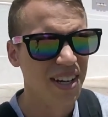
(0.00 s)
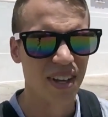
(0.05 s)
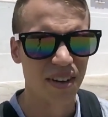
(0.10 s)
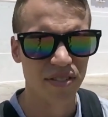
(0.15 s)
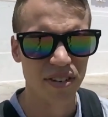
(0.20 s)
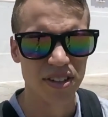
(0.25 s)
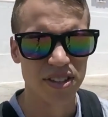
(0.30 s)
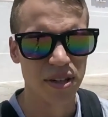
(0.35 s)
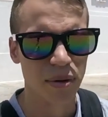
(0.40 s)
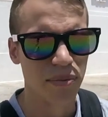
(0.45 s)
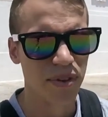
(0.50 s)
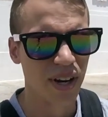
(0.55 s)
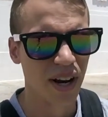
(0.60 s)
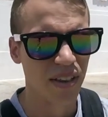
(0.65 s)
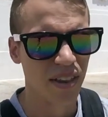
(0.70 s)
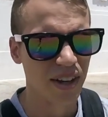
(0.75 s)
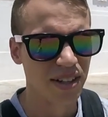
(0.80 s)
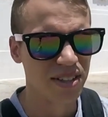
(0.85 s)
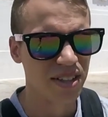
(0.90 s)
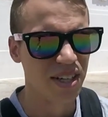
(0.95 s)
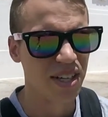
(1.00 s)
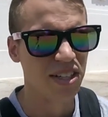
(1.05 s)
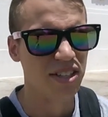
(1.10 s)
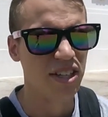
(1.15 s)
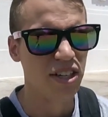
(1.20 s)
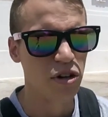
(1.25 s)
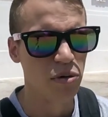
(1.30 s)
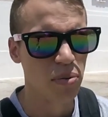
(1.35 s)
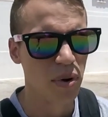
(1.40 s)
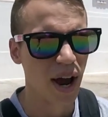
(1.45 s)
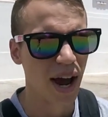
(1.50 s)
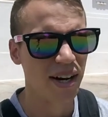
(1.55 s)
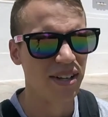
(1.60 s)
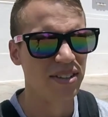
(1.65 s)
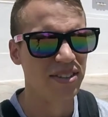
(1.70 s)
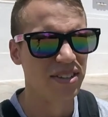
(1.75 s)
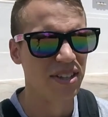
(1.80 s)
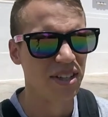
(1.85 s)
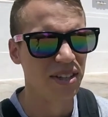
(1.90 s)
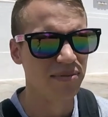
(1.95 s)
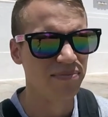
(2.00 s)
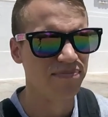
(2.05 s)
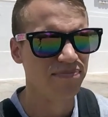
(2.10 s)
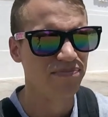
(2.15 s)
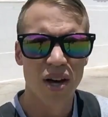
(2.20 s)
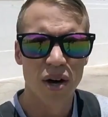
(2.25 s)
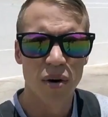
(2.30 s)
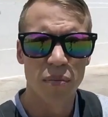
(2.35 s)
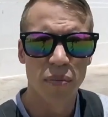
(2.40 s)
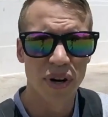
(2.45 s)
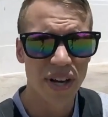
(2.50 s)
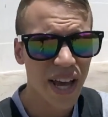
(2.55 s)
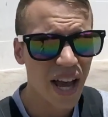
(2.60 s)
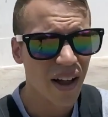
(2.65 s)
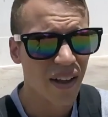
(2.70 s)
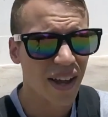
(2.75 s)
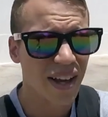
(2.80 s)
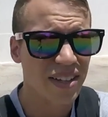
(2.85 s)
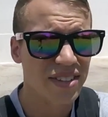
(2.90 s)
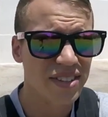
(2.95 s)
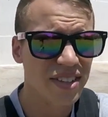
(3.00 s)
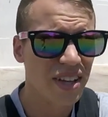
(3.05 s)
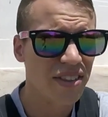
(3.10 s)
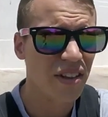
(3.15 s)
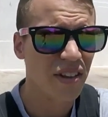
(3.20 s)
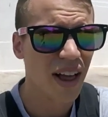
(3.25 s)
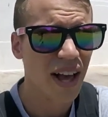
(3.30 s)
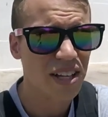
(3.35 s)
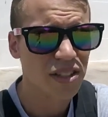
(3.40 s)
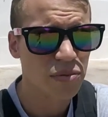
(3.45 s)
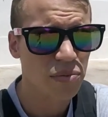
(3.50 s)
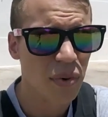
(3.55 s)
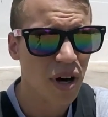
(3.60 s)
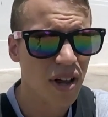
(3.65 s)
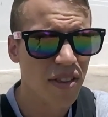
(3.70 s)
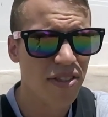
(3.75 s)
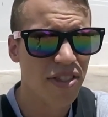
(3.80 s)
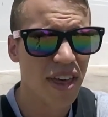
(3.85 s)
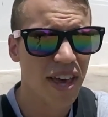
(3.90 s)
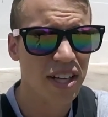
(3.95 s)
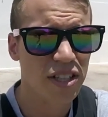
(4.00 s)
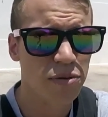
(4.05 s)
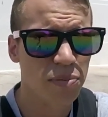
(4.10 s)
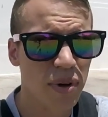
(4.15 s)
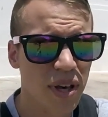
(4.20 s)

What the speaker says: Definitely something I'd like to continue practicing. But yeah, like I said, the last month has